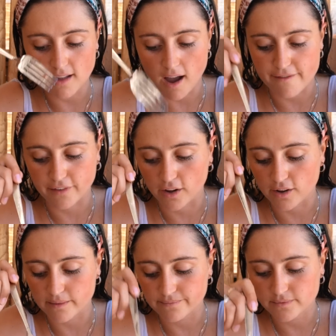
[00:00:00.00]
I've
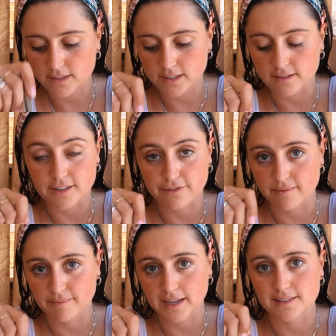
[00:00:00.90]
got two
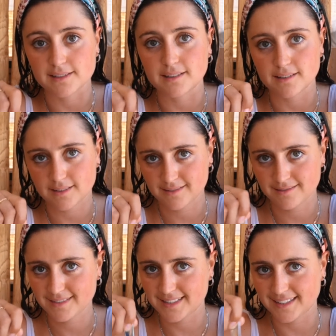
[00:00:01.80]
different pastas
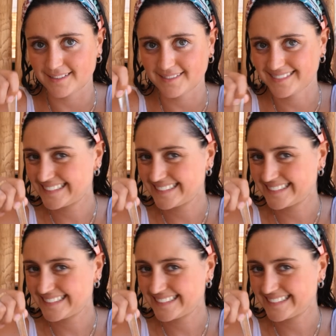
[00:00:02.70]
still.